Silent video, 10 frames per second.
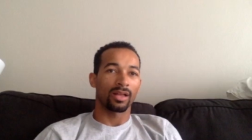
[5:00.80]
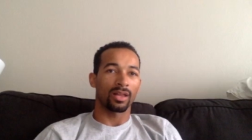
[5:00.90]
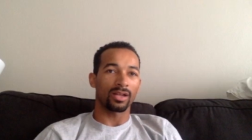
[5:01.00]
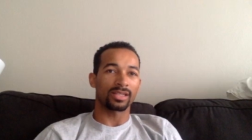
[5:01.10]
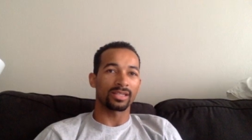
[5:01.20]

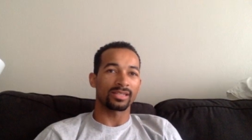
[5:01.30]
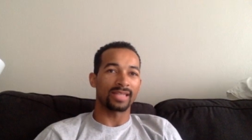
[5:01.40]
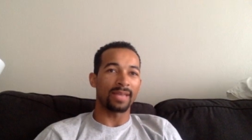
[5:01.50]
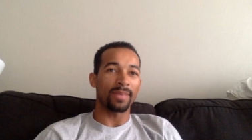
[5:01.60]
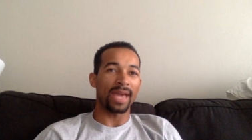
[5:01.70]
Clarkson,
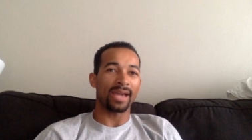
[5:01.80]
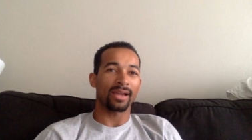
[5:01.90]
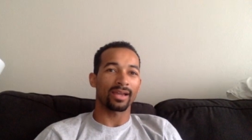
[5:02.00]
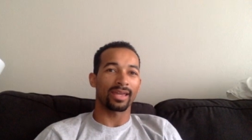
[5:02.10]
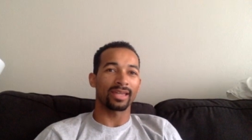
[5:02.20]
step
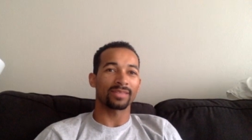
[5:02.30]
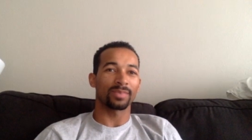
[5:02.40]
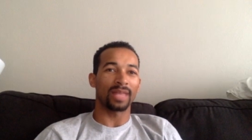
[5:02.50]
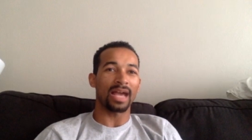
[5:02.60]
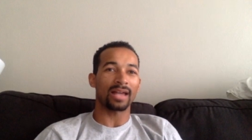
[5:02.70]
back,
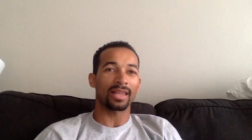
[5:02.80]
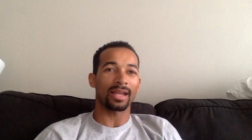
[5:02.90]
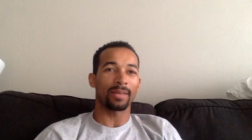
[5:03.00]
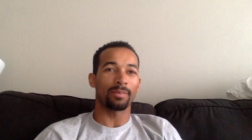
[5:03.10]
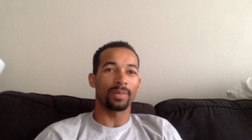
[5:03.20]
gets blocked
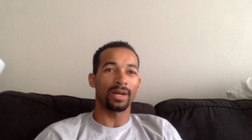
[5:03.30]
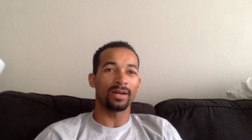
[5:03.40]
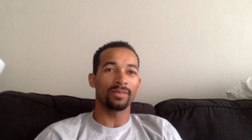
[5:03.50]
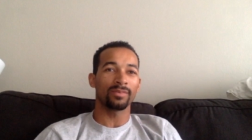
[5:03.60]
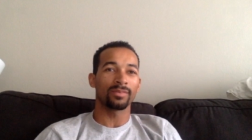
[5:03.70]
like a
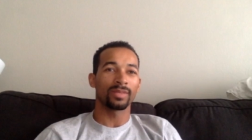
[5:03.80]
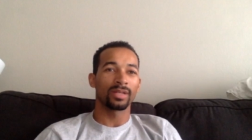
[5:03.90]
bum.